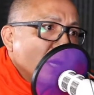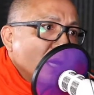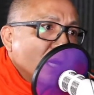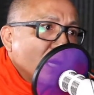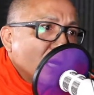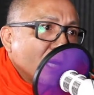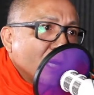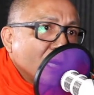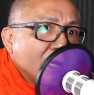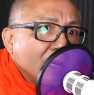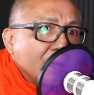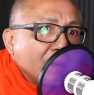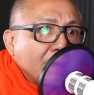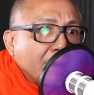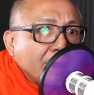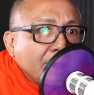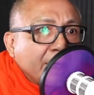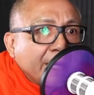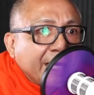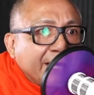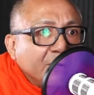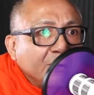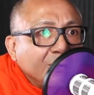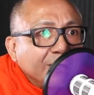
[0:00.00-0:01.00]

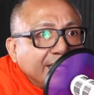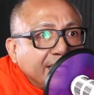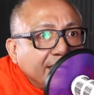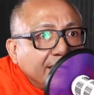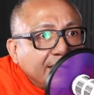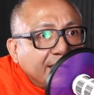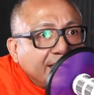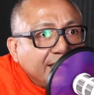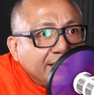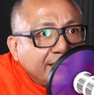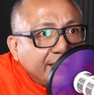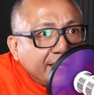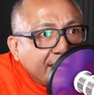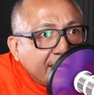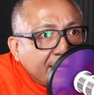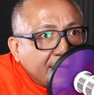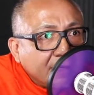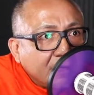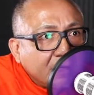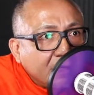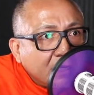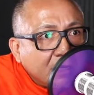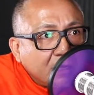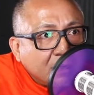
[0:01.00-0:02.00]
not only in
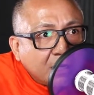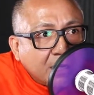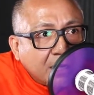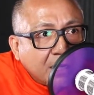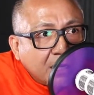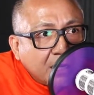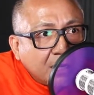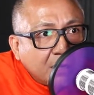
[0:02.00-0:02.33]
Indiana,